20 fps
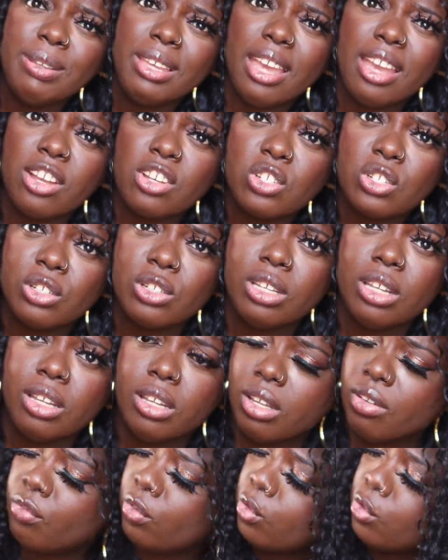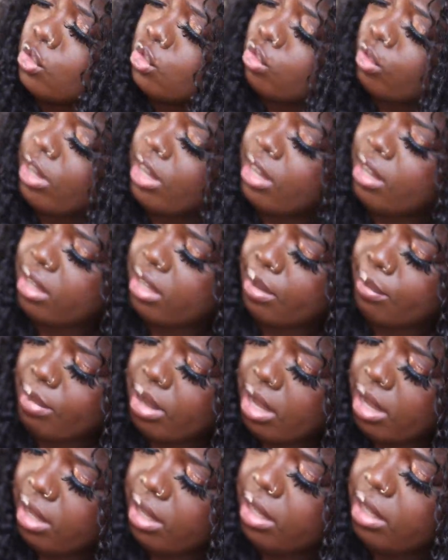me actually of Outre
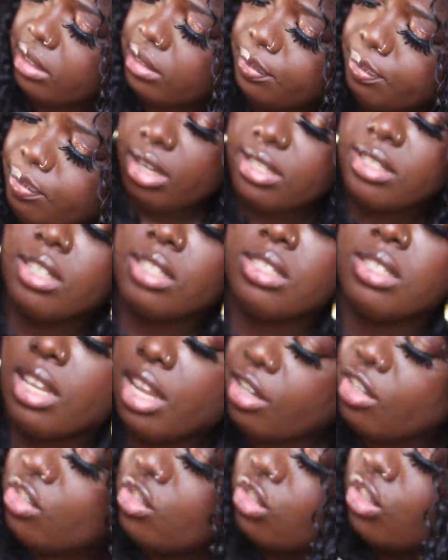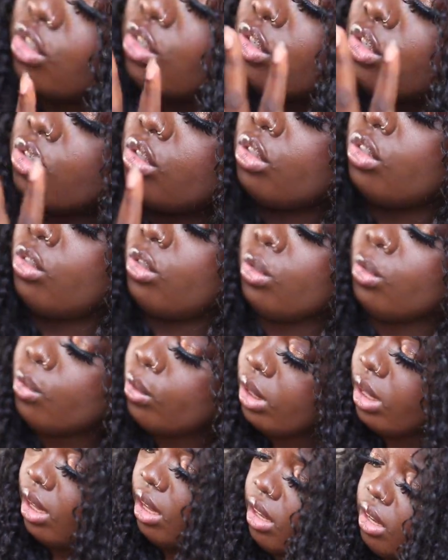Kamaya. It's a textured
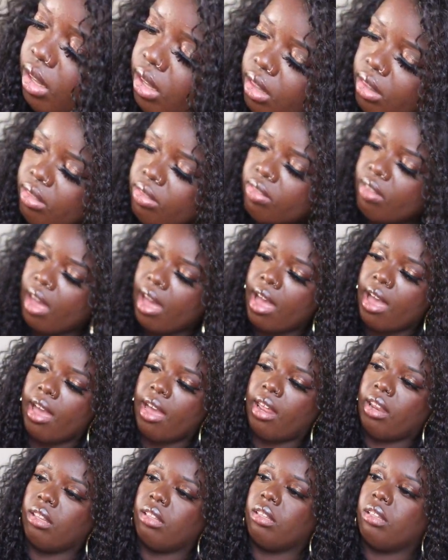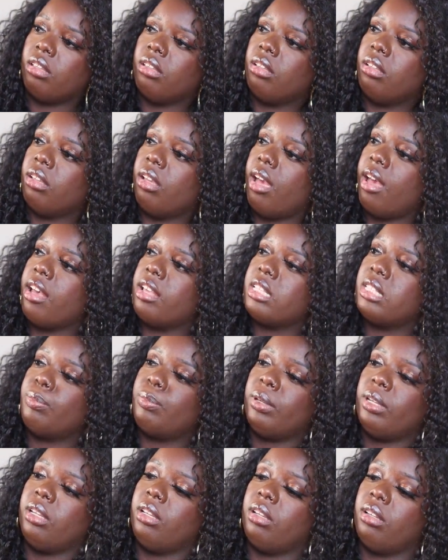unit that has
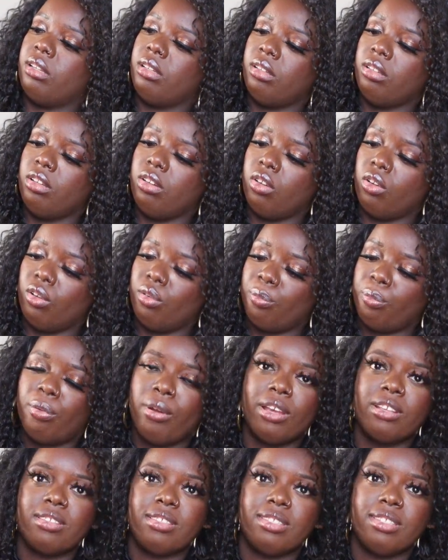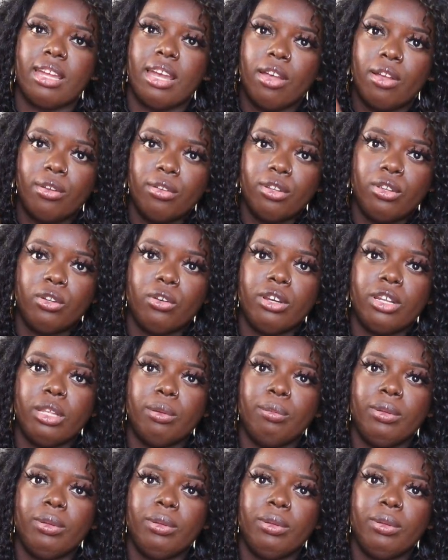been, you know, pressed out, you know what I